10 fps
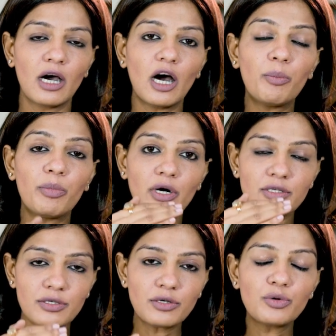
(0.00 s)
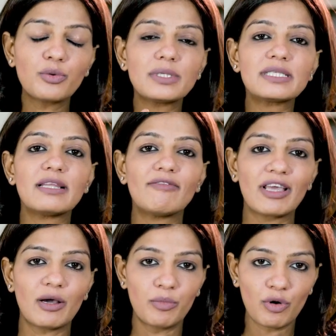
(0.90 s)
A person who is
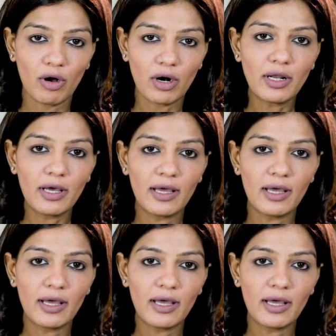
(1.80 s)
living abroad,